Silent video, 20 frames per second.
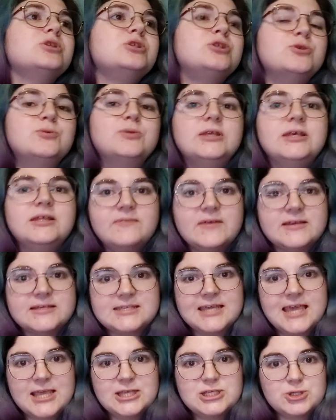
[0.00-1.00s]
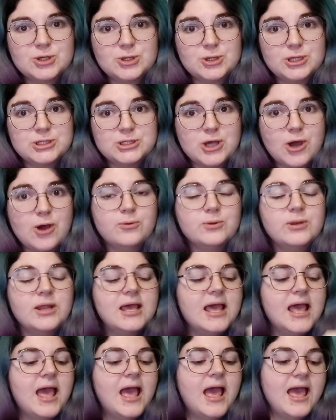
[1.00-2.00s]
do the investigation on his own.
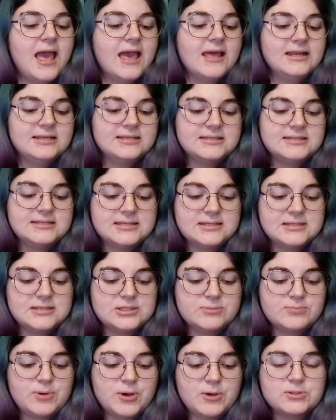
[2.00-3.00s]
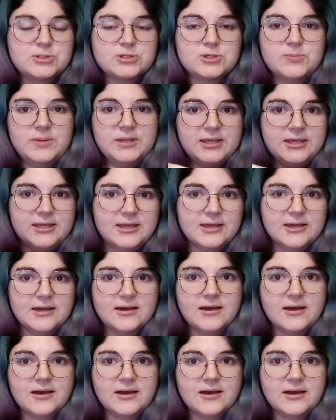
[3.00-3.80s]
And it's supposed to be